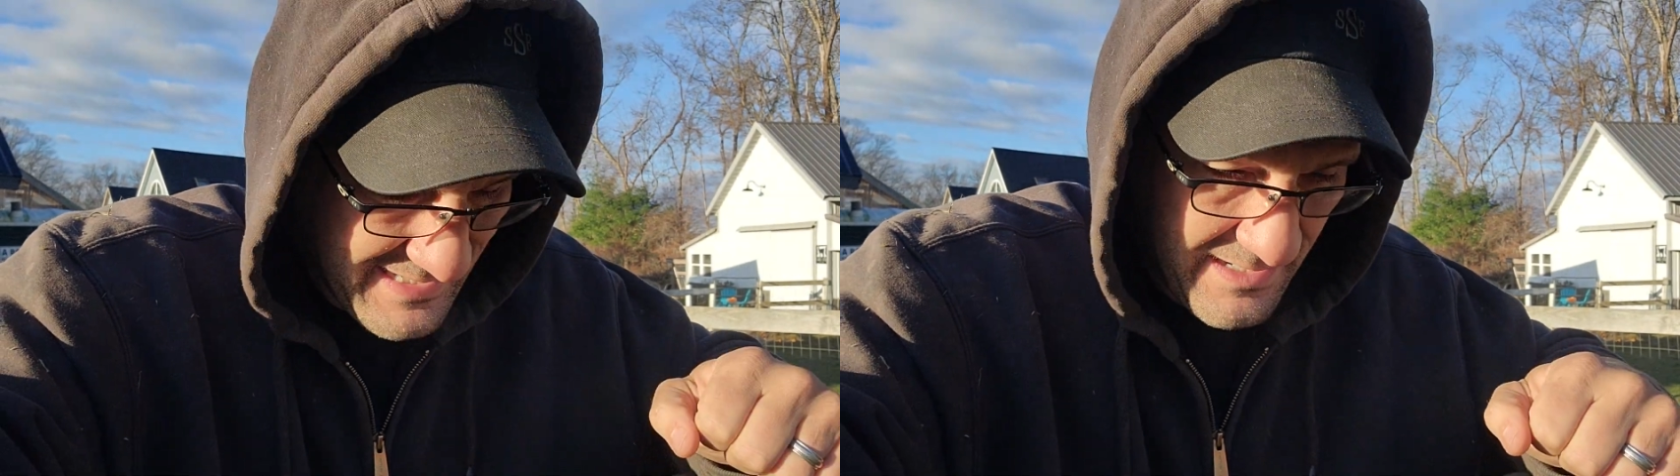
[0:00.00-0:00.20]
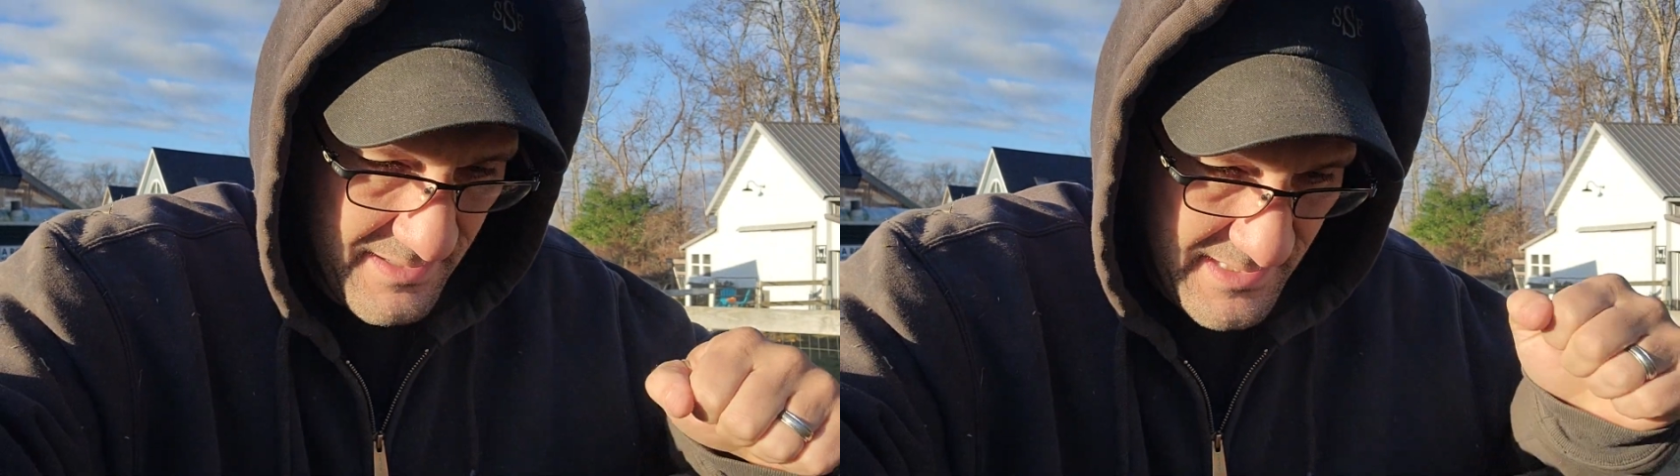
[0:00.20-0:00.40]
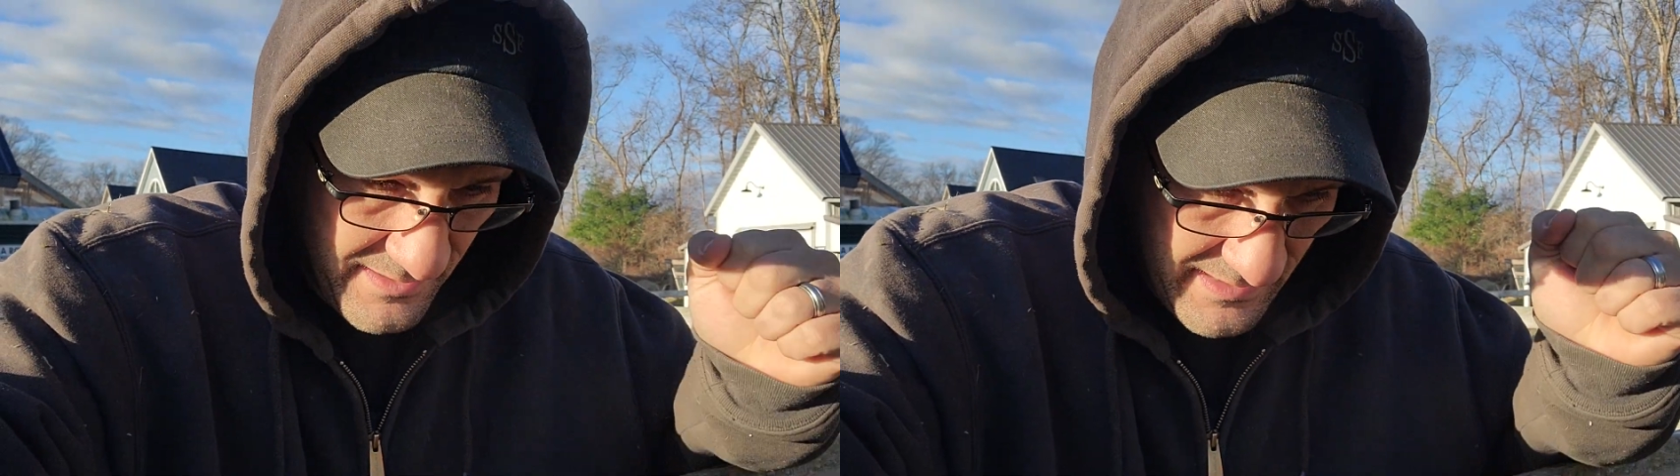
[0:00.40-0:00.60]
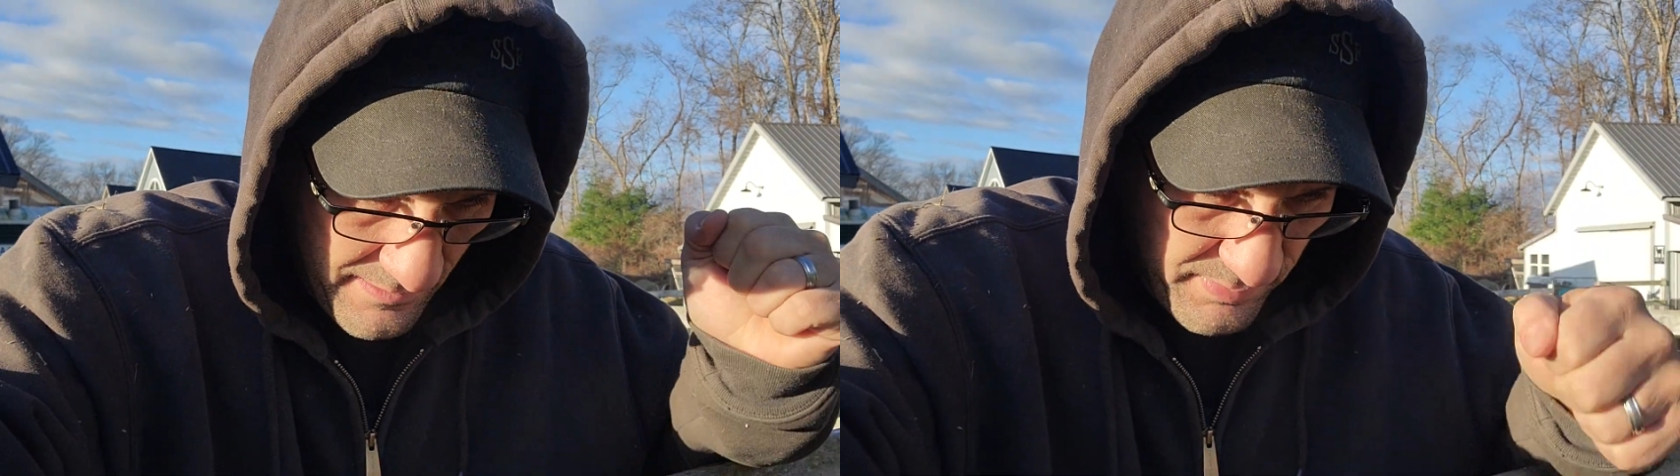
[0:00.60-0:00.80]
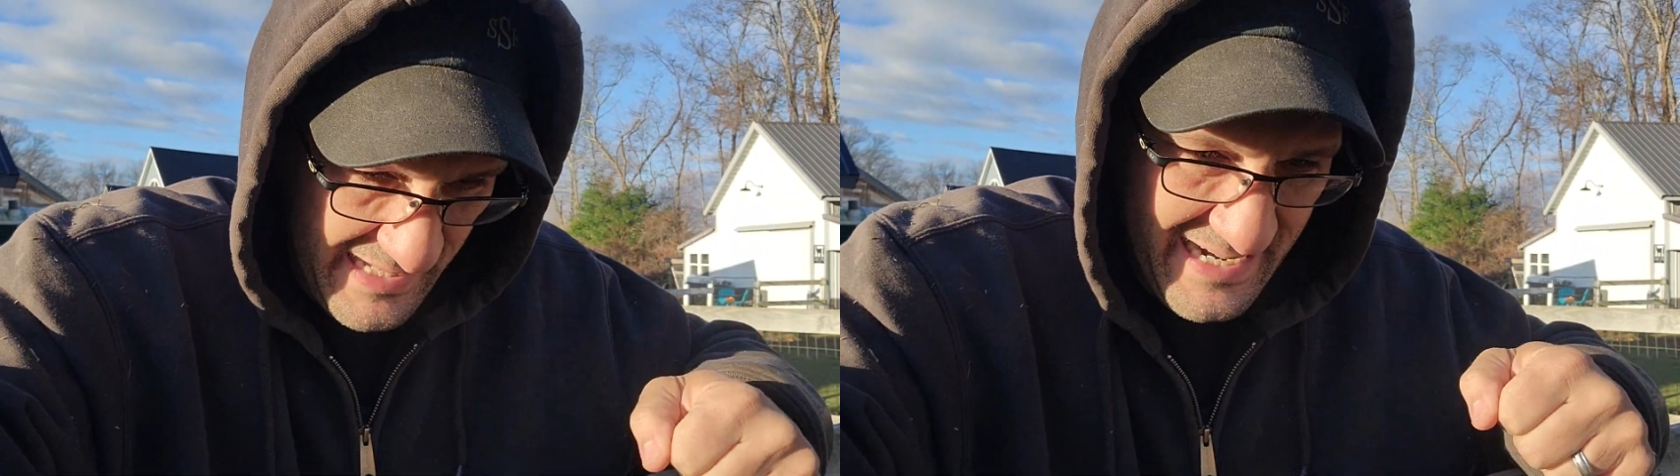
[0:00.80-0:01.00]
Saturday, Sunday,
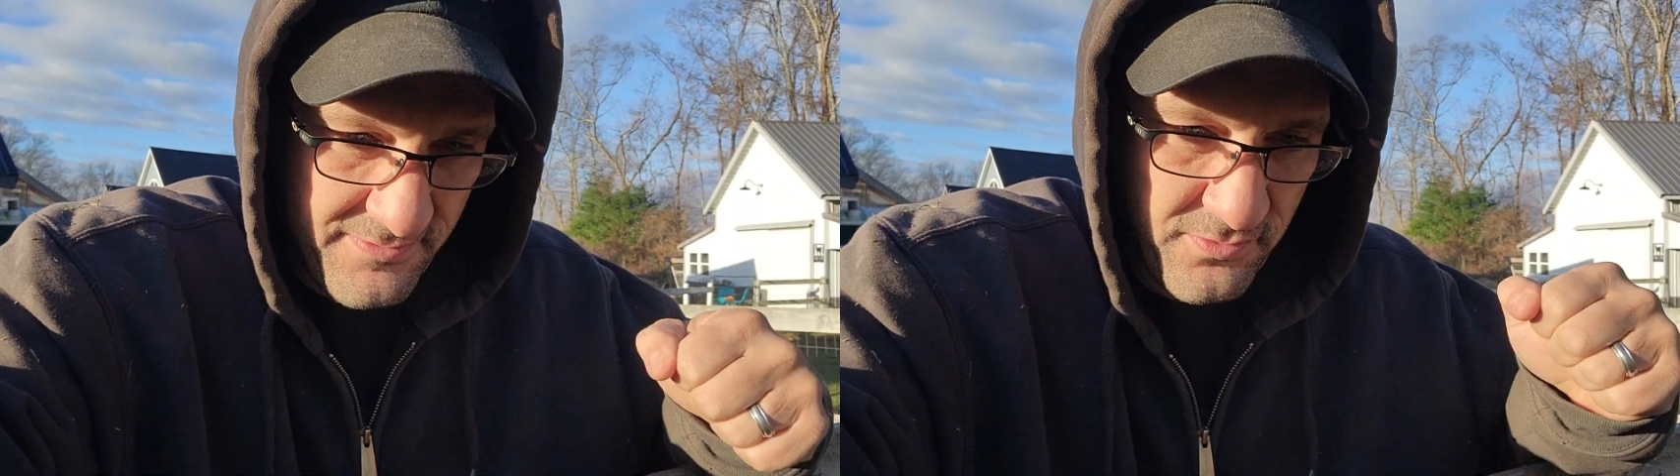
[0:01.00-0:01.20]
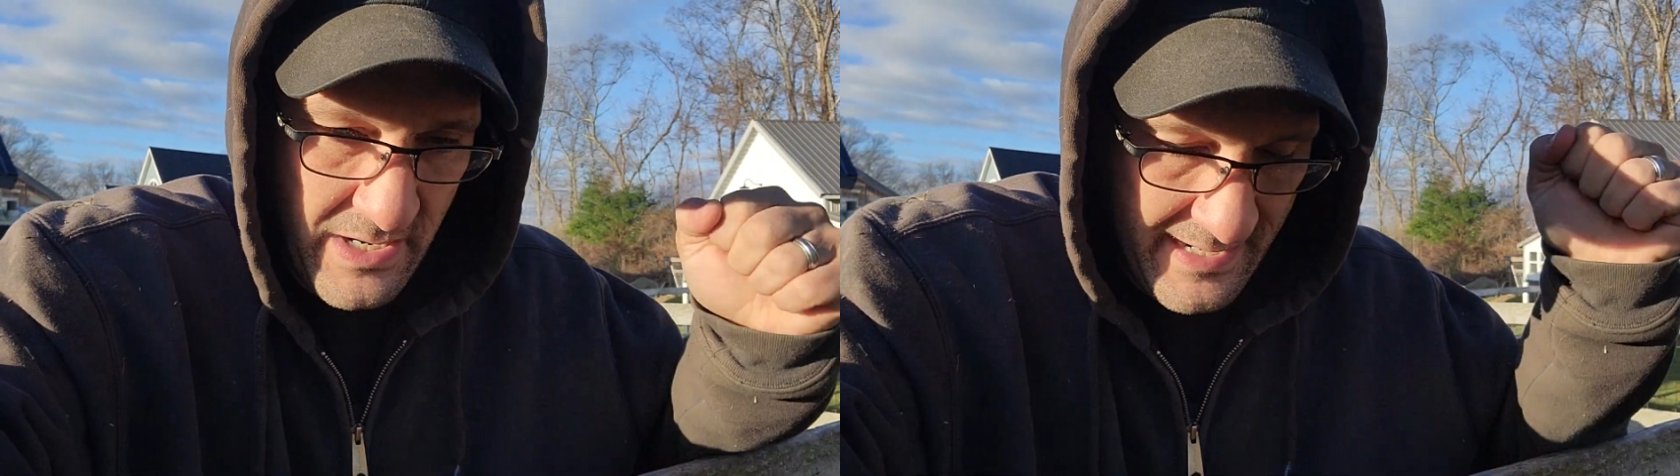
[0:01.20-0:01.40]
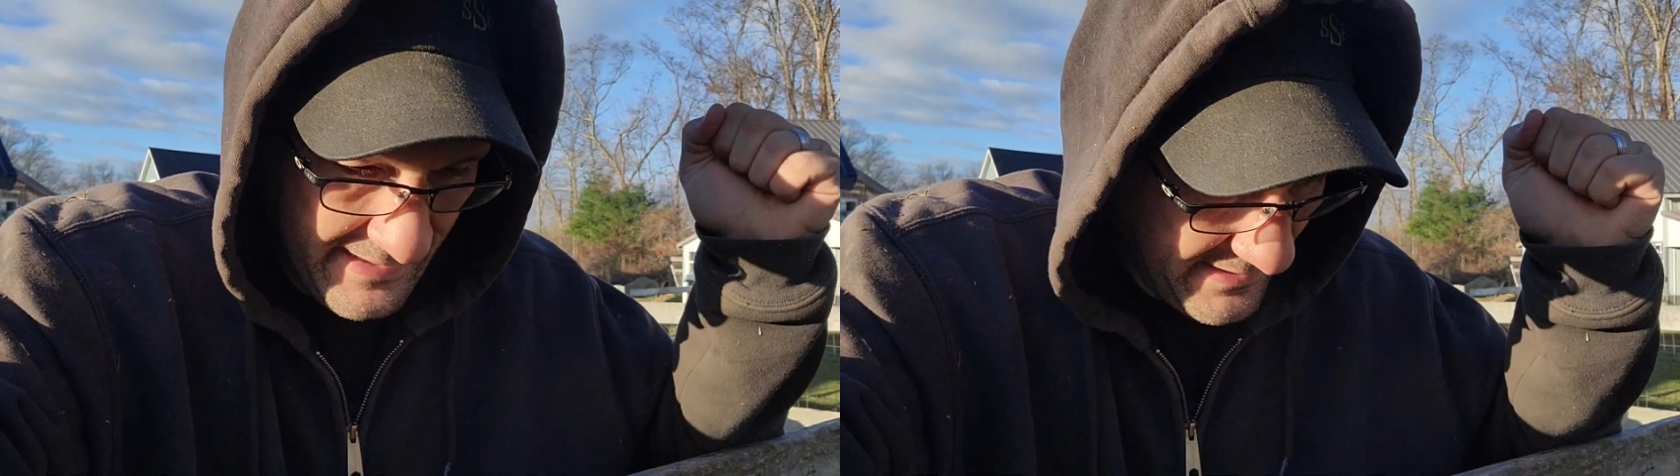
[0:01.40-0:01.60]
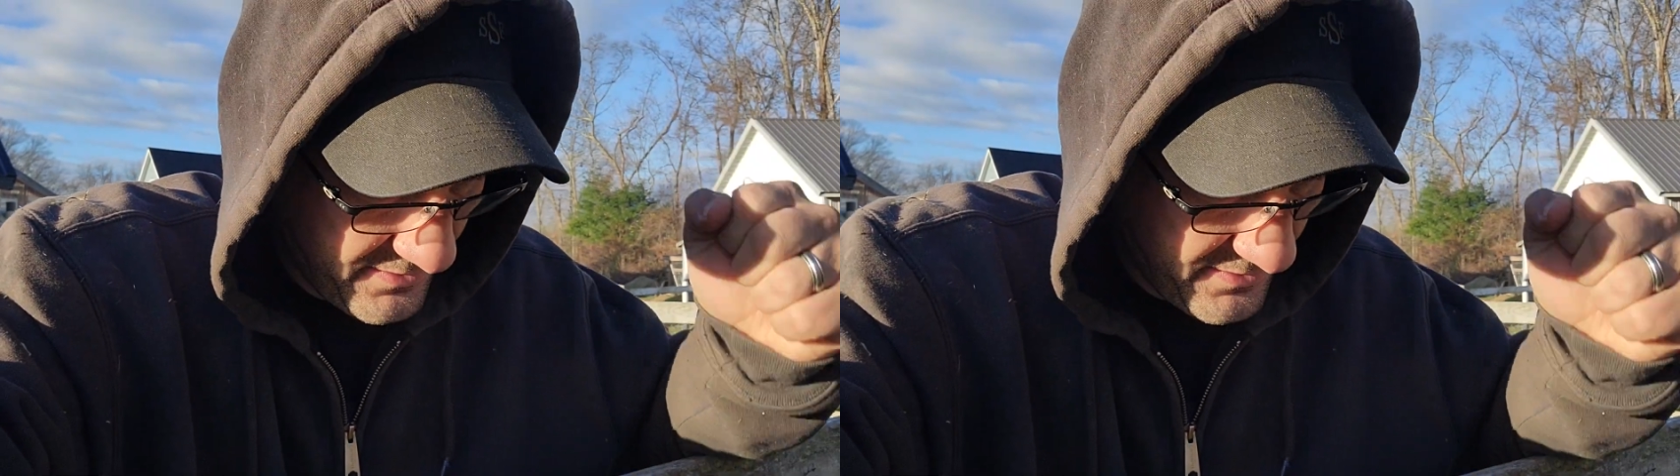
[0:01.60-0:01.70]
Black Friday,